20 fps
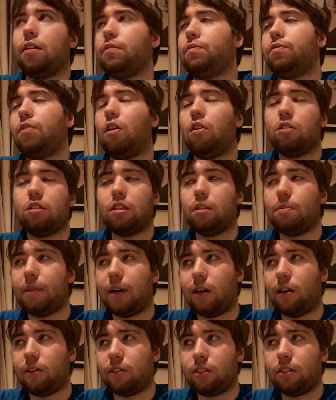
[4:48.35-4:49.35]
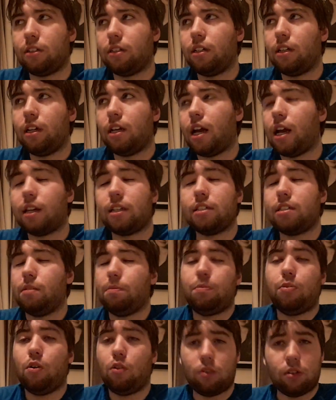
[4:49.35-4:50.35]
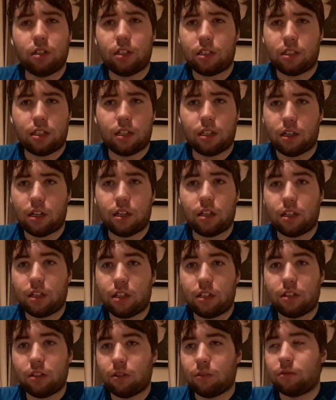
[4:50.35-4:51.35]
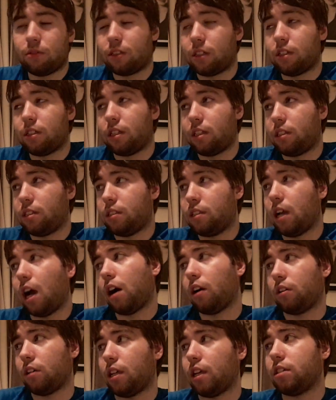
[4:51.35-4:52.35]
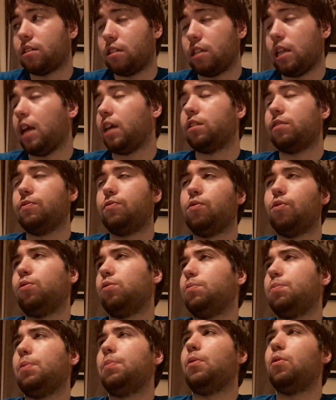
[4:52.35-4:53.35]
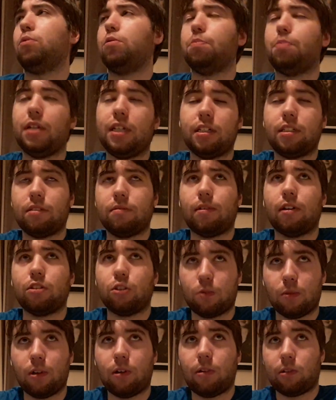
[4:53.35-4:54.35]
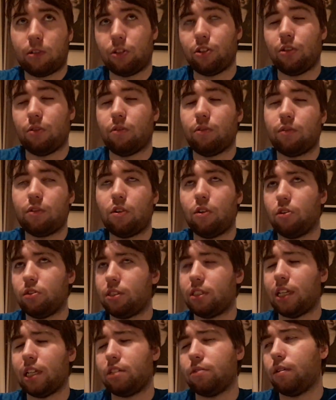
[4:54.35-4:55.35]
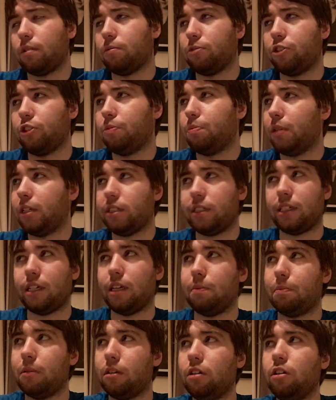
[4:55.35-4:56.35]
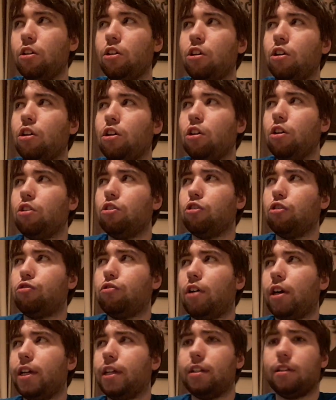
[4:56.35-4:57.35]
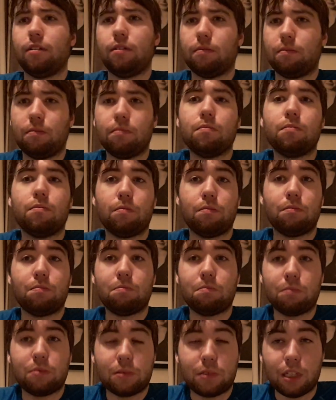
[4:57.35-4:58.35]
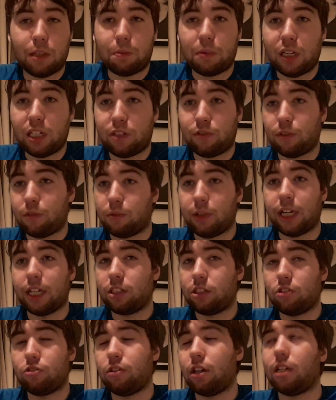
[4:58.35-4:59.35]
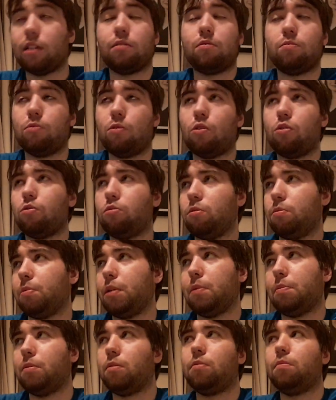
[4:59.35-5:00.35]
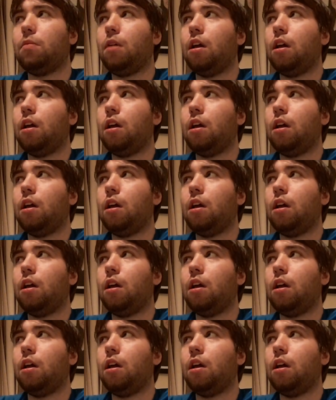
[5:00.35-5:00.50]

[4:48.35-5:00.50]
falling apart. And it's important that, you know, that Ireland has an active role in promoting peace around the world too, of course. And that's why we do peacekeeping, to try and see peaceful ways, to try and work with people,